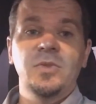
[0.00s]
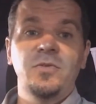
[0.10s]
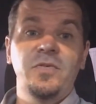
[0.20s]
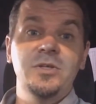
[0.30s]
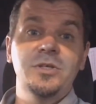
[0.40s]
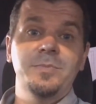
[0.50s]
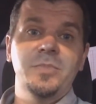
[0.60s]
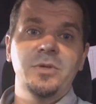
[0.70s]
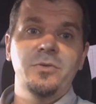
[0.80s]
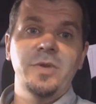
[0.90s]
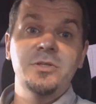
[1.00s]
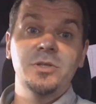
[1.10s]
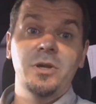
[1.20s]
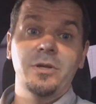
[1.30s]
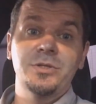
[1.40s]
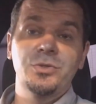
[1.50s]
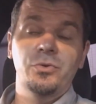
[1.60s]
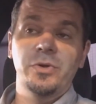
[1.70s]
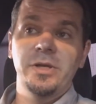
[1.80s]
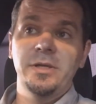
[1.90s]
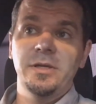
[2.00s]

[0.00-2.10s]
To finish up the rent-a-car story,